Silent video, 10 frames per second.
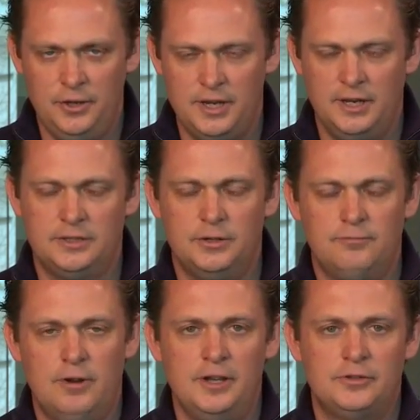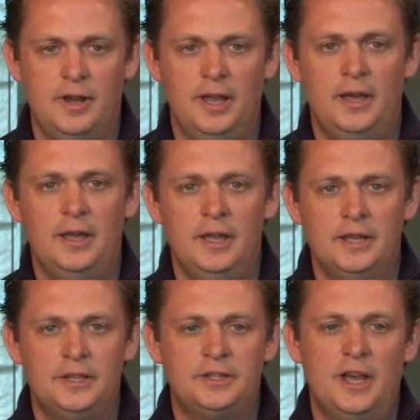using the sort of right trigger
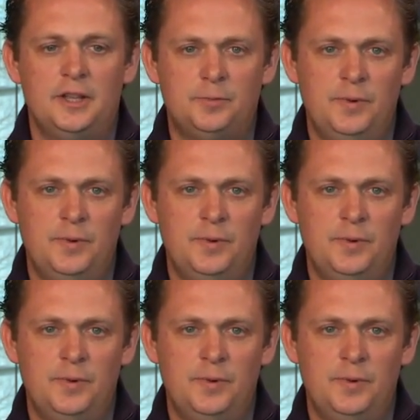to start